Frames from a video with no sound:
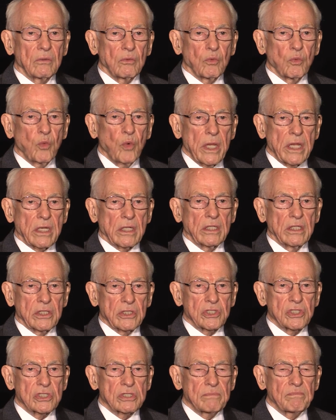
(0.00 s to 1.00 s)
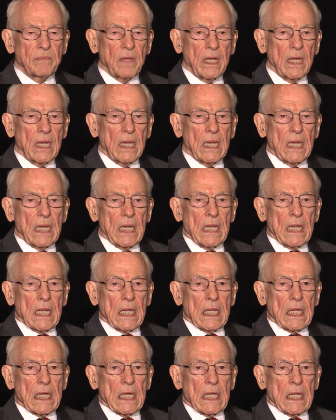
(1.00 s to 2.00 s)
weakness.
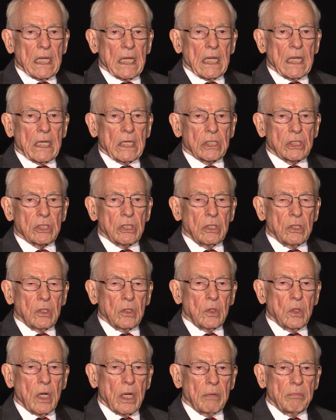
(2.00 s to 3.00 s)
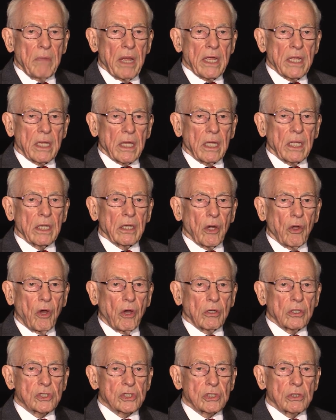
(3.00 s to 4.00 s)
To make a
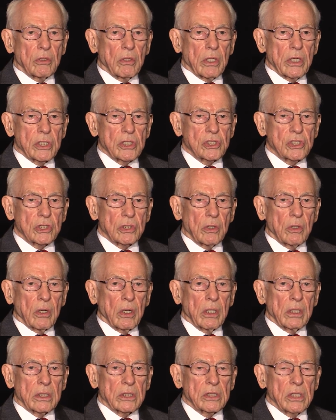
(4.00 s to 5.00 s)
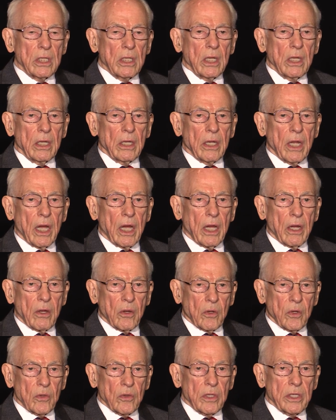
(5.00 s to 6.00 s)
long story short,
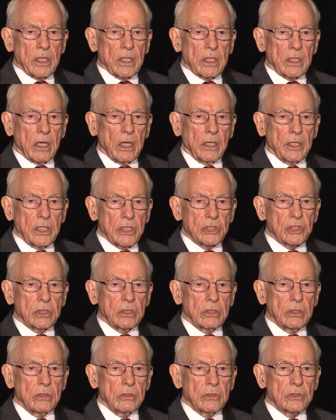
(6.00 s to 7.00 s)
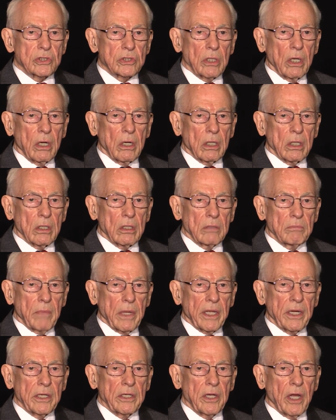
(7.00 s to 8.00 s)
the clinician who saw her
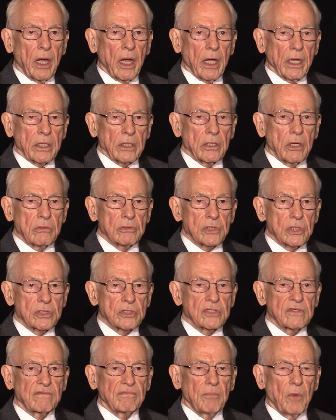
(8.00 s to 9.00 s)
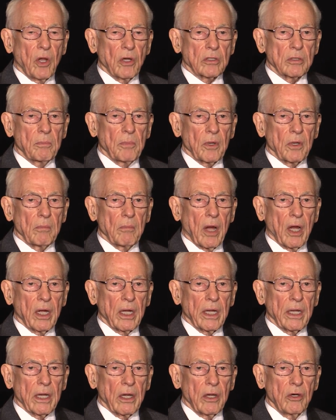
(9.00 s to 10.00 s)
made a diagnosis of multiple
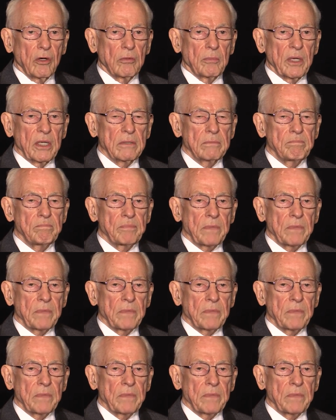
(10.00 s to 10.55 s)
myeloma